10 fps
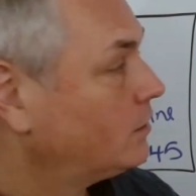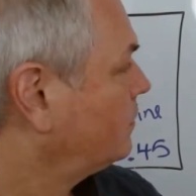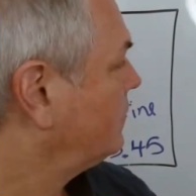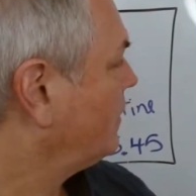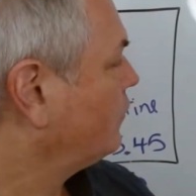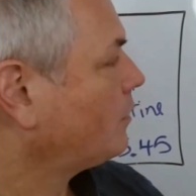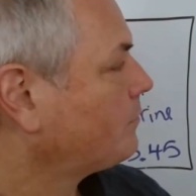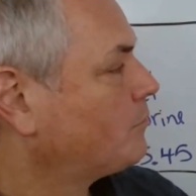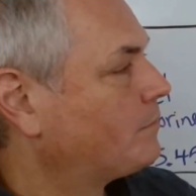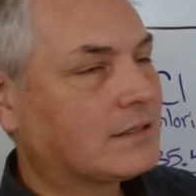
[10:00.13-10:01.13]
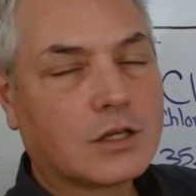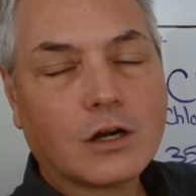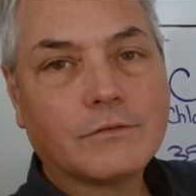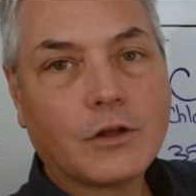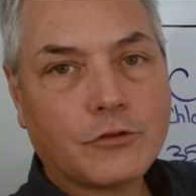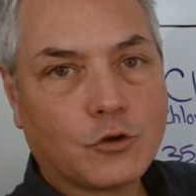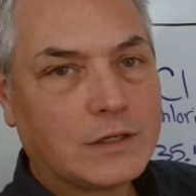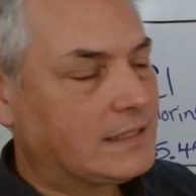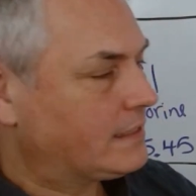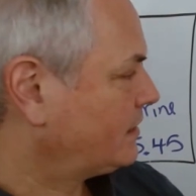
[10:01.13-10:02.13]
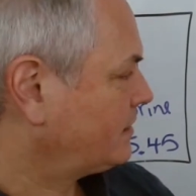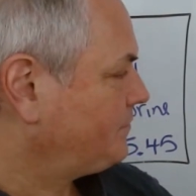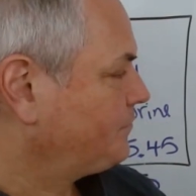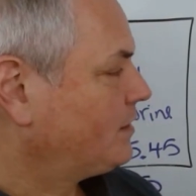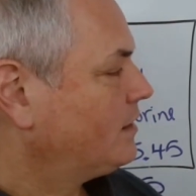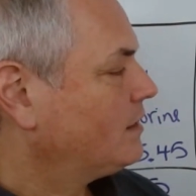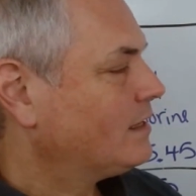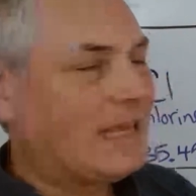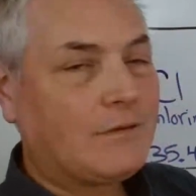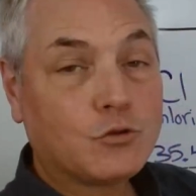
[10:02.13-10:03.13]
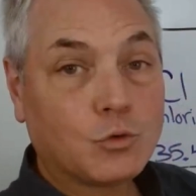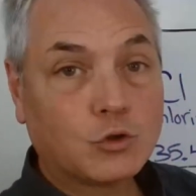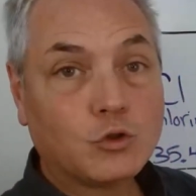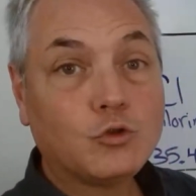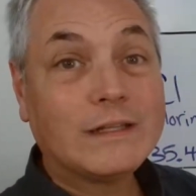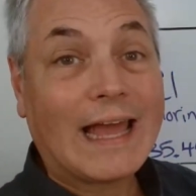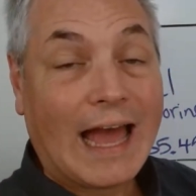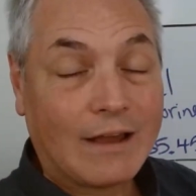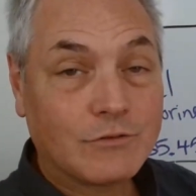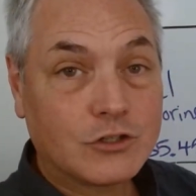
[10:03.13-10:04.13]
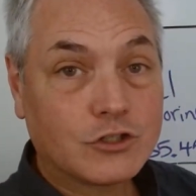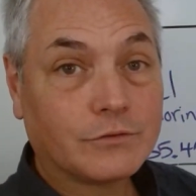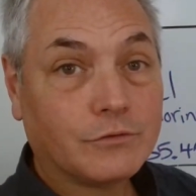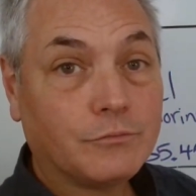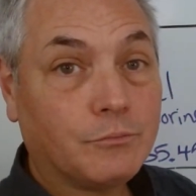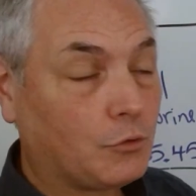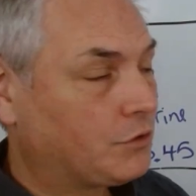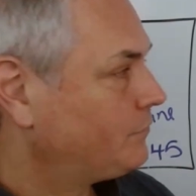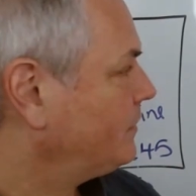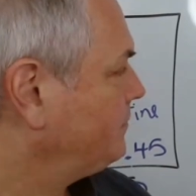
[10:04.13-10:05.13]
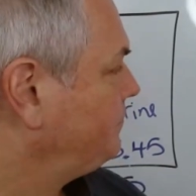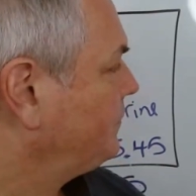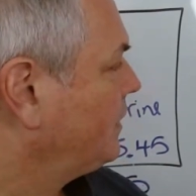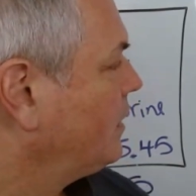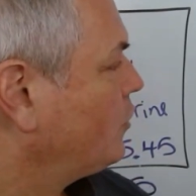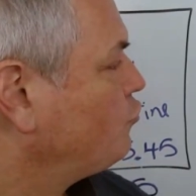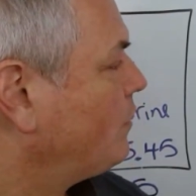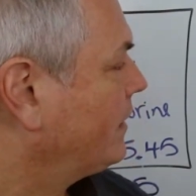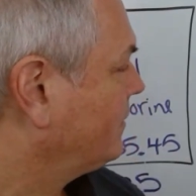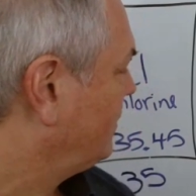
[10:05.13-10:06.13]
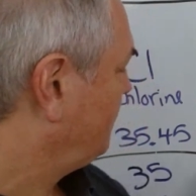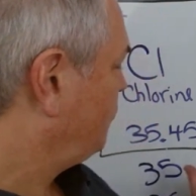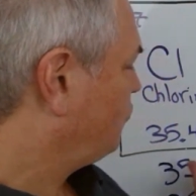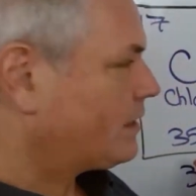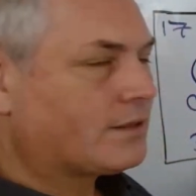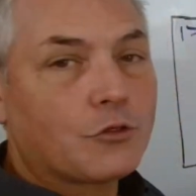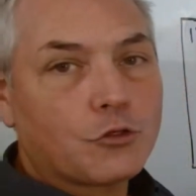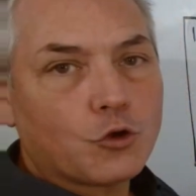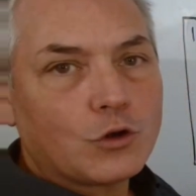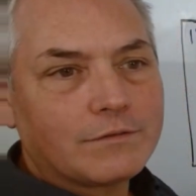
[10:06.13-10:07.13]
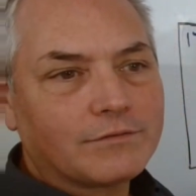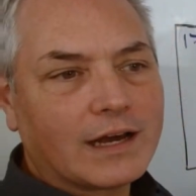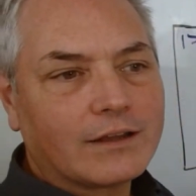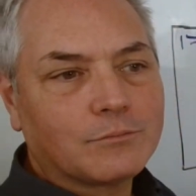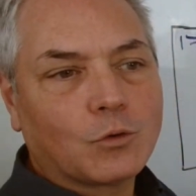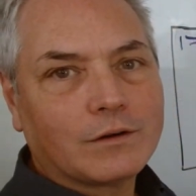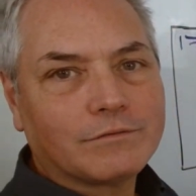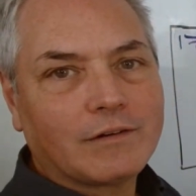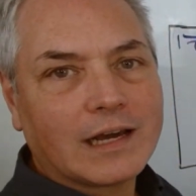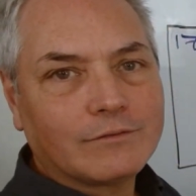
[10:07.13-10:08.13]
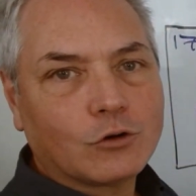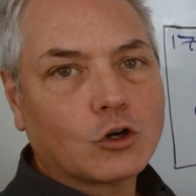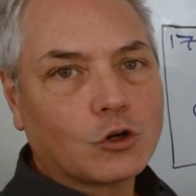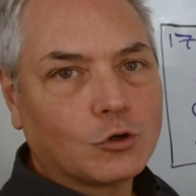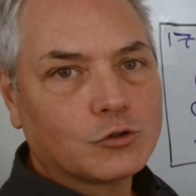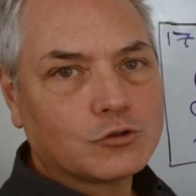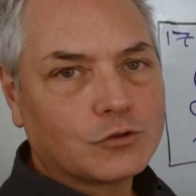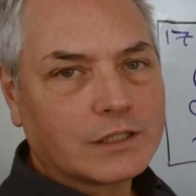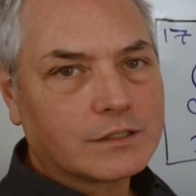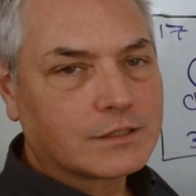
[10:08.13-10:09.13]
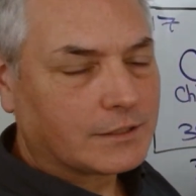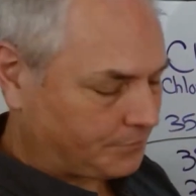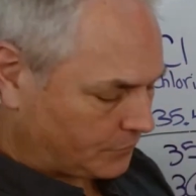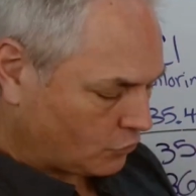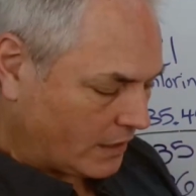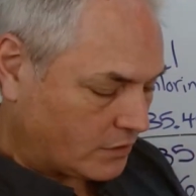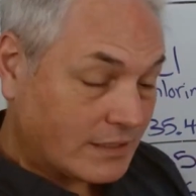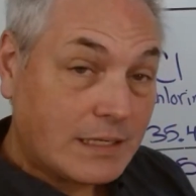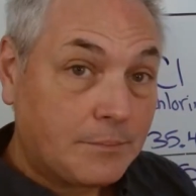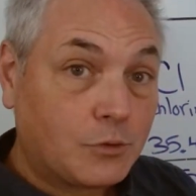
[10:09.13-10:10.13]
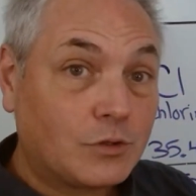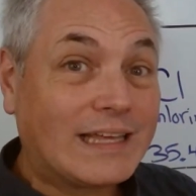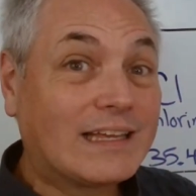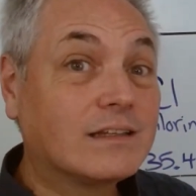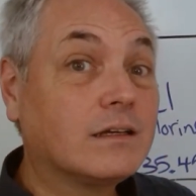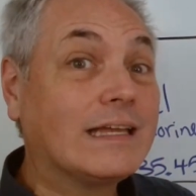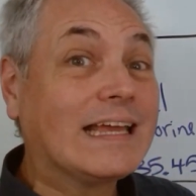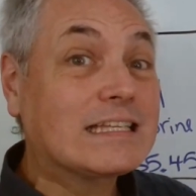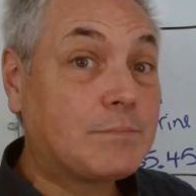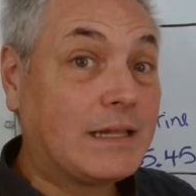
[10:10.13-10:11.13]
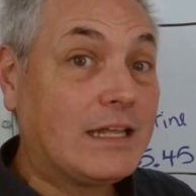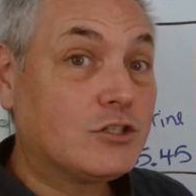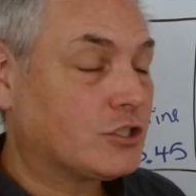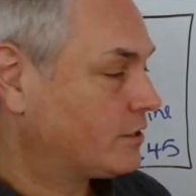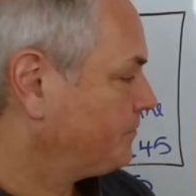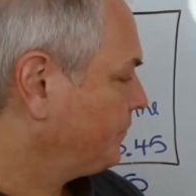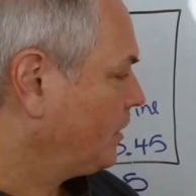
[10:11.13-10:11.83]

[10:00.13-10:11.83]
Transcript: a number mass of 36. If you were to do the average of both of them, you end up with 35.5 or close to this. So that's a simple explanation